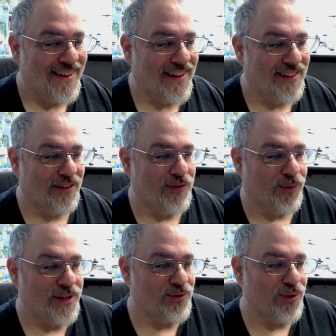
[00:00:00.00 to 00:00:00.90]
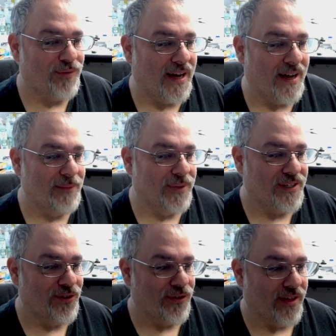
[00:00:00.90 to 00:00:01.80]
love the retro vibe, but
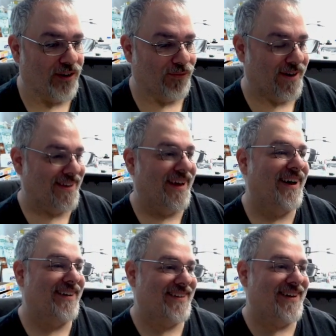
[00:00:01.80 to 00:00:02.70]
you knew that already. Yeah,